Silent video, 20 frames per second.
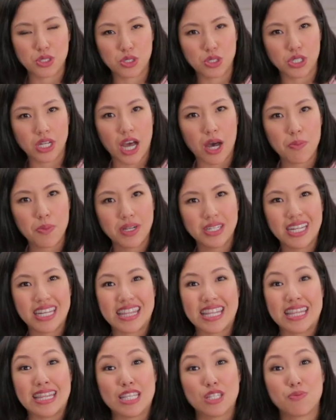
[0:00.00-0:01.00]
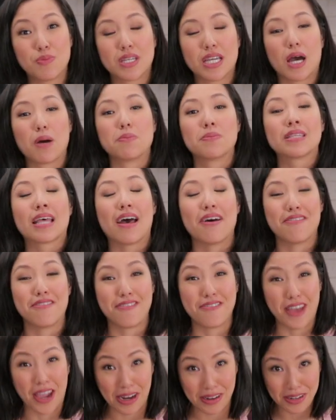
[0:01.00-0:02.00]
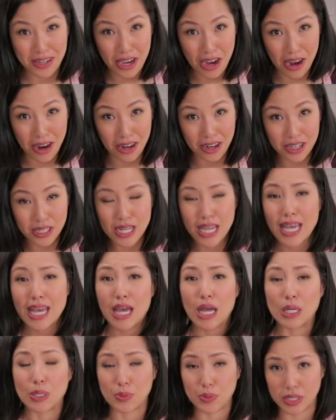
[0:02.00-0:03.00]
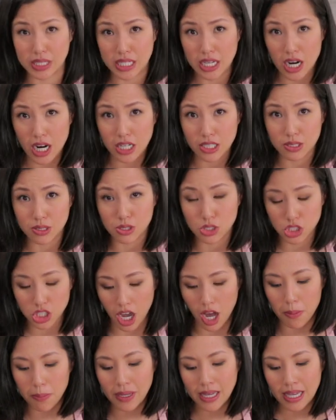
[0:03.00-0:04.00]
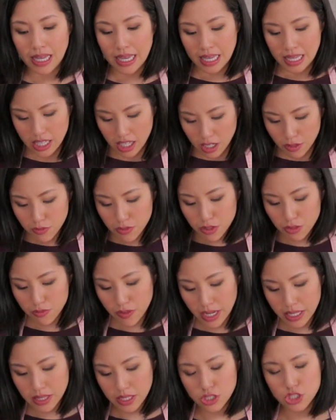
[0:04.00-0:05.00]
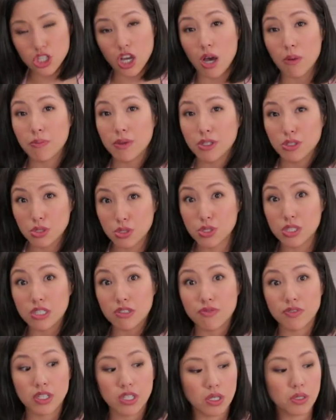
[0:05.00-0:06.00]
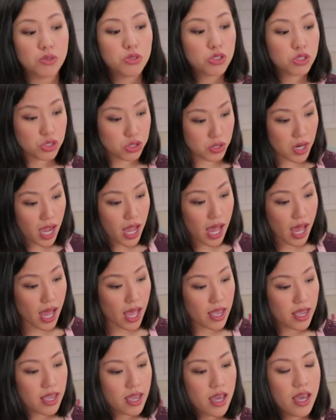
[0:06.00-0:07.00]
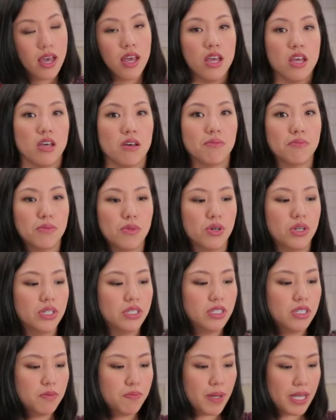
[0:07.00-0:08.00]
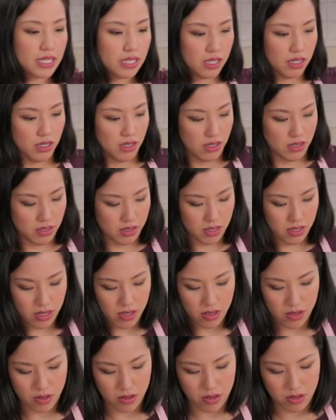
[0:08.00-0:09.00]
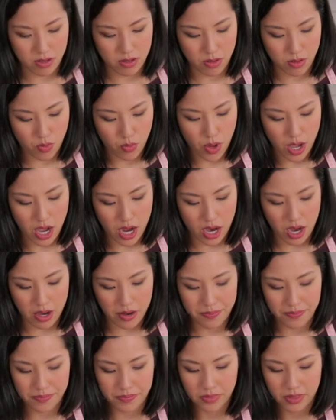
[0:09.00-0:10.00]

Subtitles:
in your cupboard. And then this becomes very hard and really hard to chop. If you find the chopping too difficult, try mortar and pestle, where